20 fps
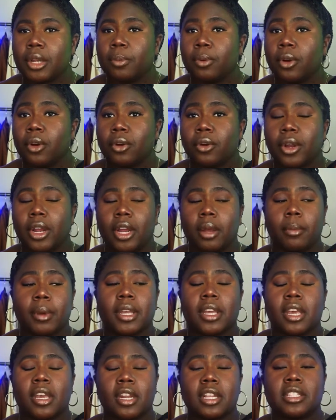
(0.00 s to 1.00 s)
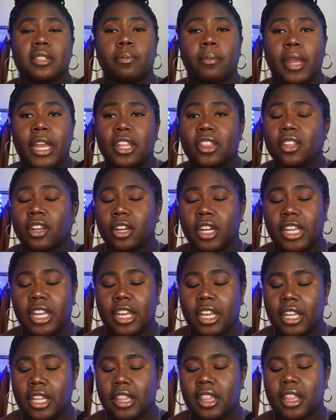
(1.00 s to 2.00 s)
program. Again, it's May
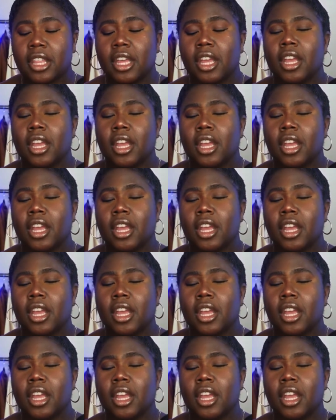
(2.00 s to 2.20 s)
thirtieth.